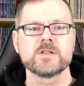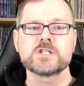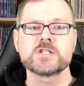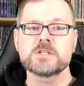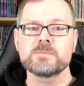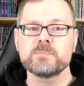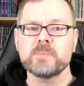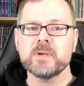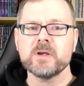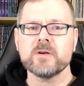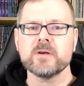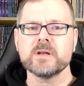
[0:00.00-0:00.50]
The
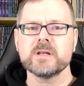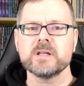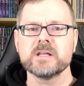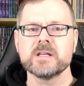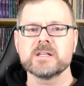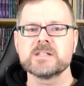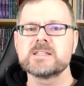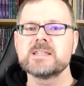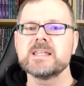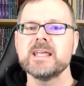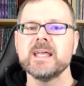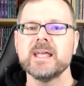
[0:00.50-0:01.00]
spirit
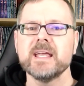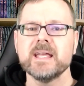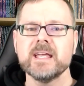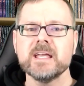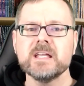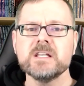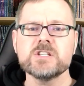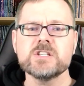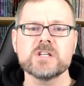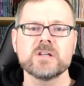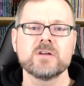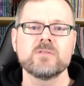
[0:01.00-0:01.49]
is the
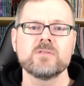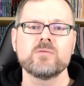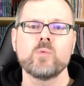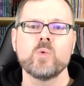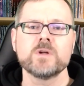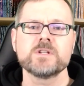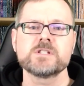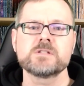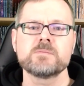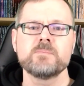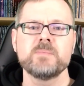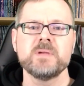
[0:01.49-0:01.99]
engine of
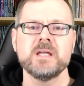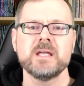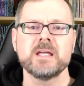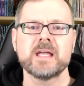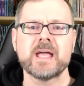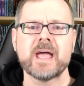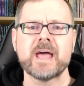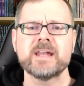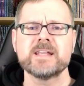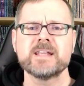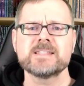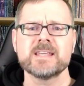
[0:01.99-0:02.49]
one's
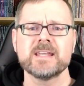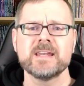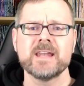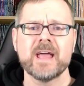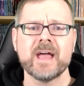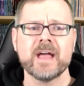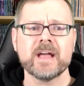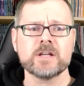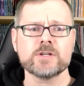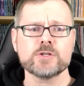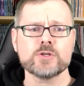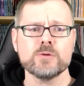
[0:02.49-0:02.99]
being and is
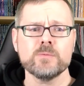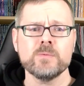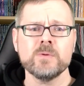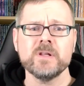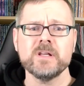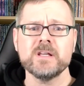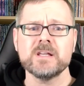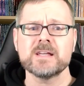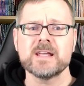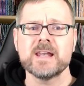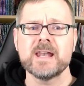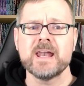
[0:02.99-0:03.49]

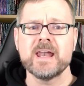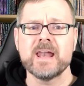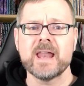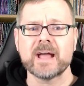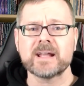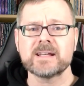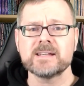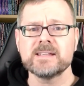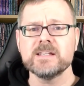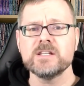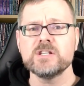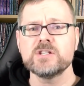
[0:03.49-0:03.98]
inexorably
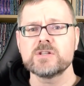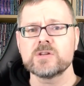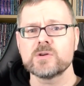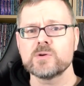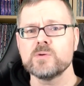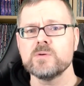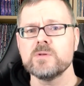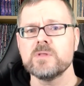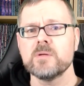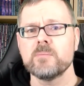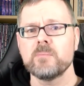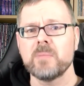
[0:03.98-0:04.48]
connected
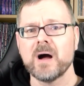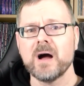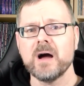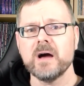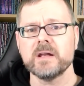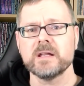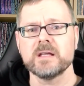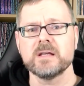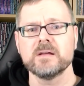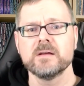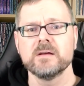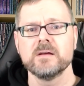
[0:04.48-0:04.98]
to the
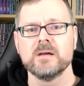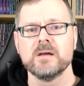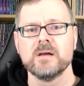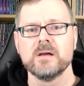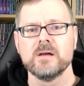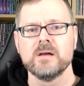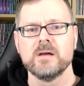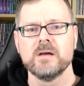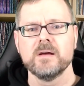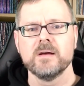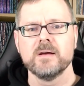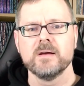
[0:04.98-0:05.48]
body.
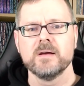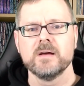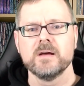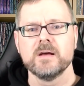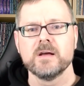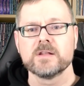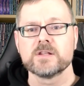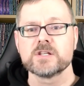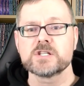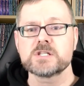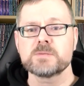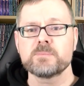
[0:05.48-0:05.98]

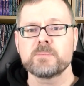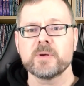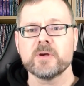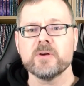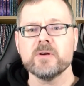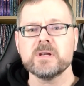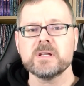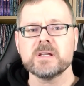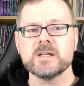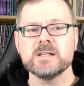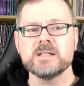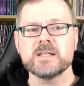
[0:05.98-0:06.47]
The
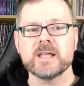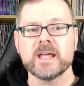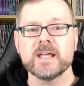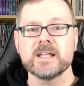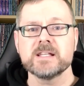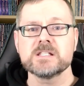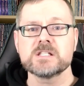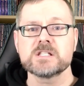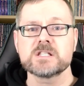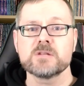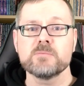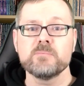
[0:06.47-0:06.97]
spirit
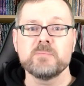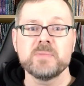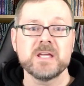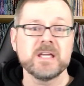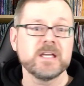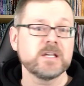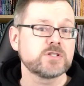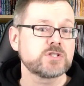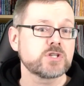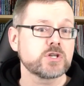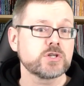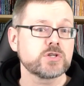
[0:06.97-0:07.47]
contains the
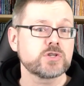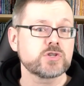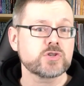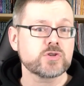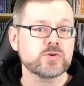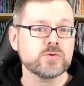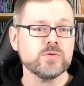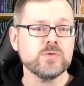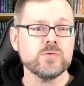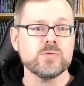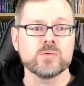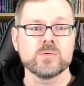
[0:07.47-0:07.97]
being's
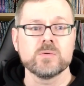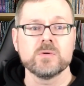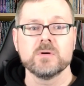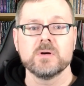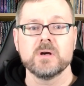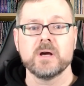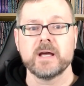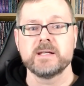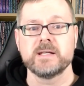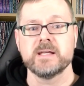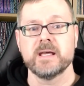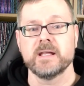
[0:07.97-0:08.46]
true
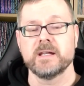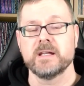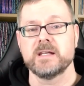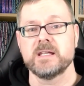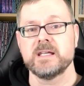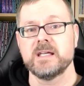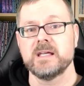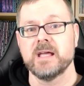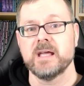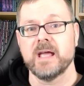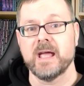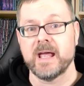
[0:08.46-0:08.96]

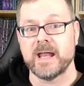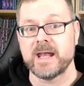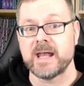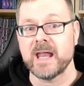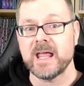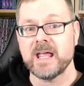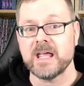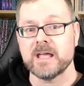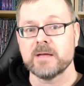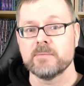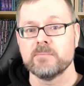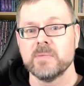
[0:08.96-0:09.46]
identity
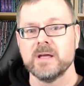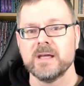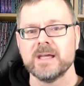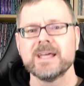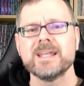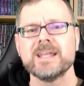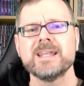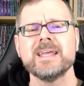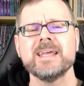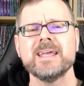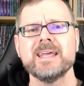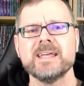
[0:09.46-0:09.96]
and name.
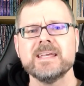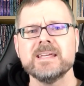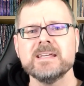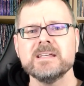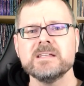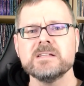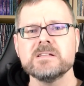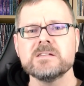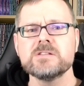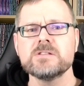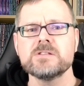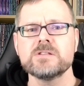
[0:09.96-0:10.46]
It
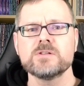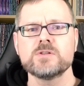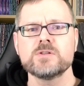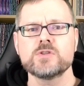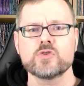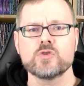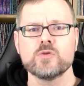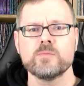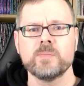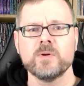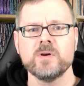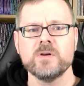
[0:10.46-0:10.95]
is the
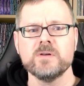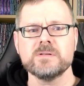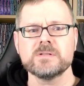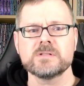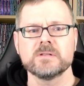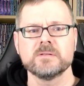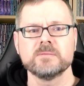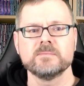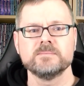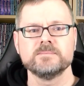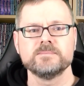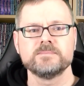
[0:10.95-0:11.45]
true
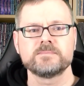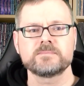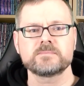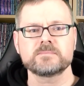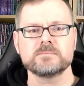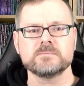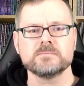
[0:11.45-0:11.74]
person.